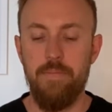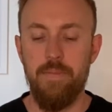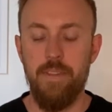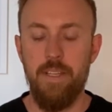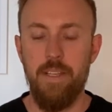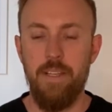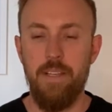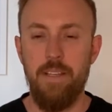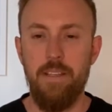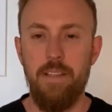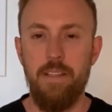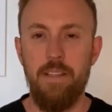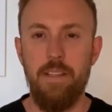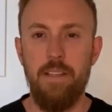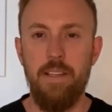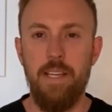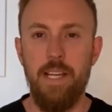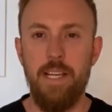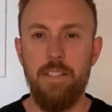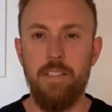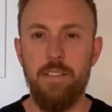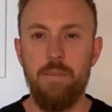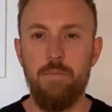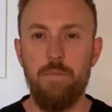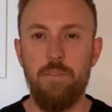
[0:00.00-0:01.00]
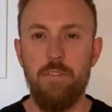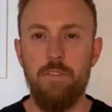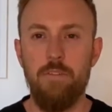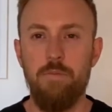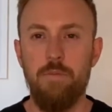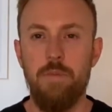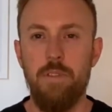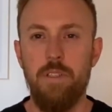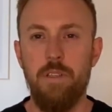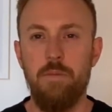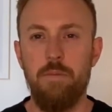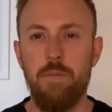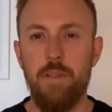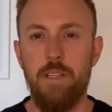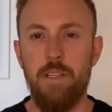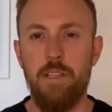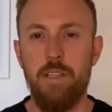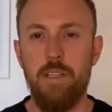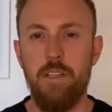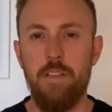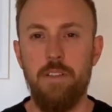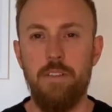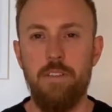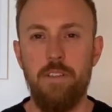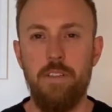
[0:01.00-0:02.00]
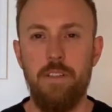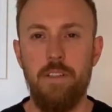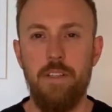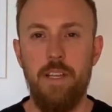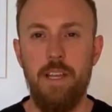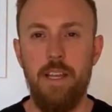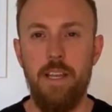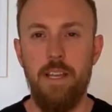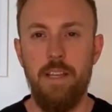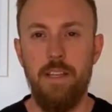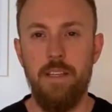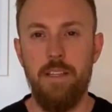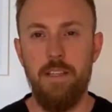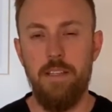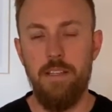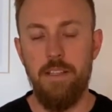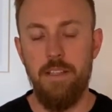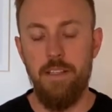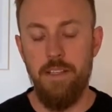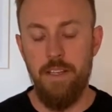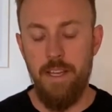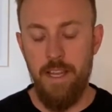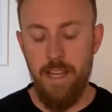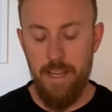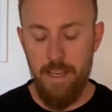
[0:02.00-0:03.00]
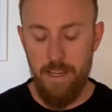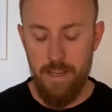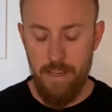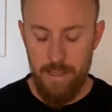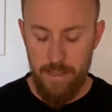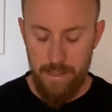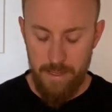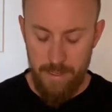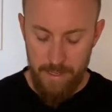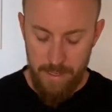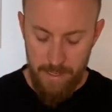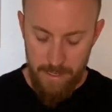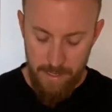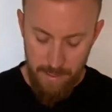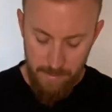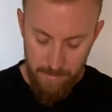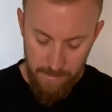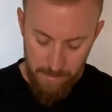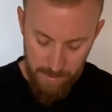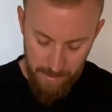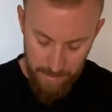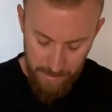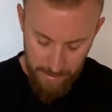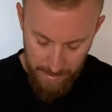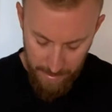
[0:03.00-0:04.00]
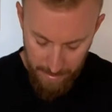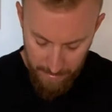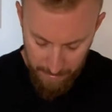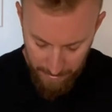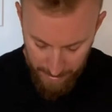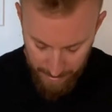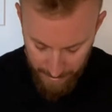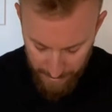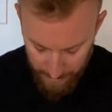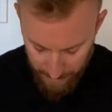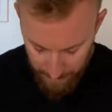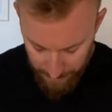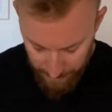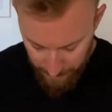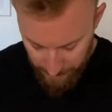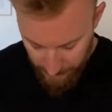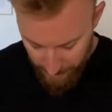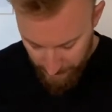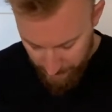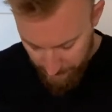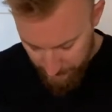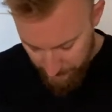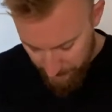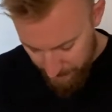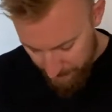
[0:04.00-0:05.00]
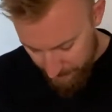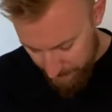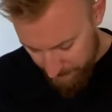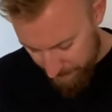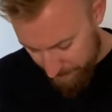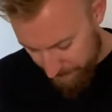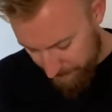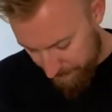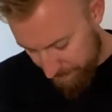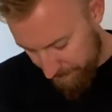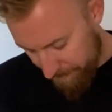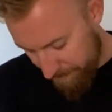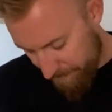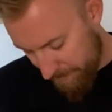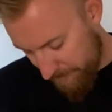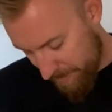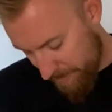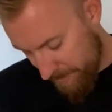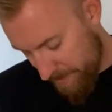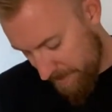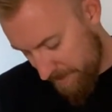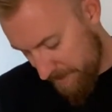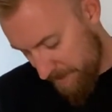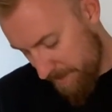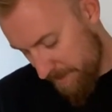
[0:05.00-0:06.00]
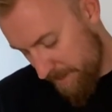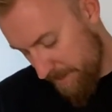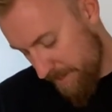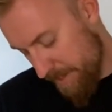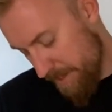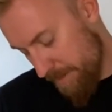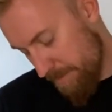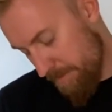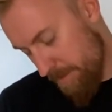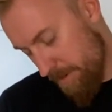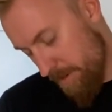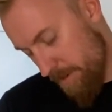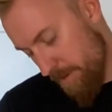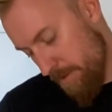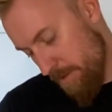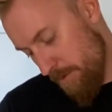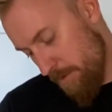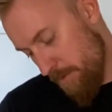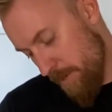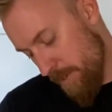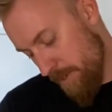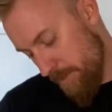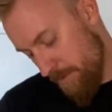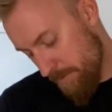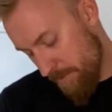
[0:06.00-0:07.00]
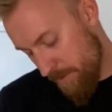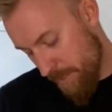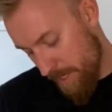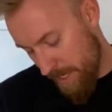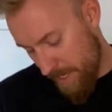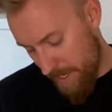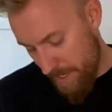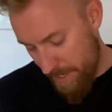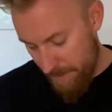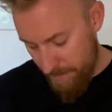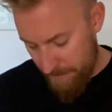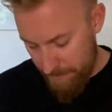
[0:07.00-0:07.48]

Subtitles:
And then the next movement, I'm going to go to the head and the neck. Just going to let my head drop, let it roll one way,